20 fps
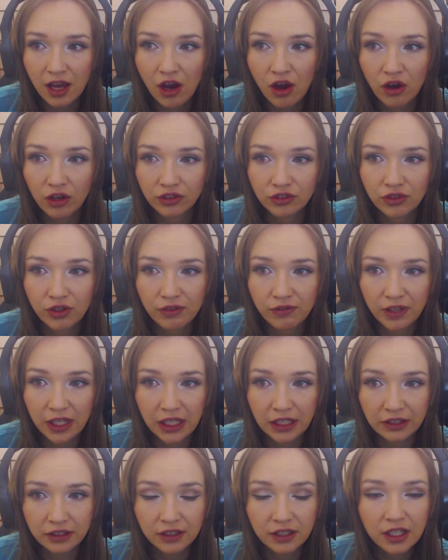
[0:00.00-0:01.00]
got
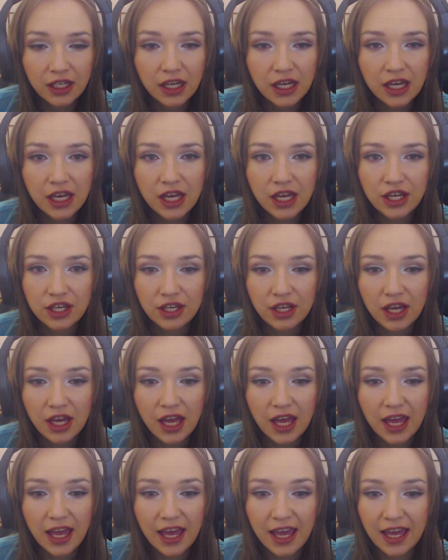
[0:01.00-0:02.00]
revealed,
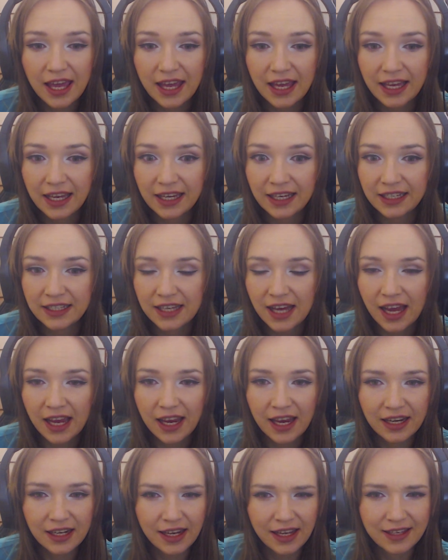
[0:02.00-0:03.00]
and
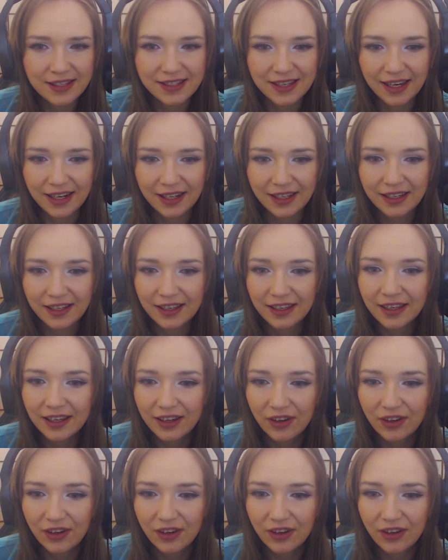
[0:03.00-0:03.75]
I kinda excited.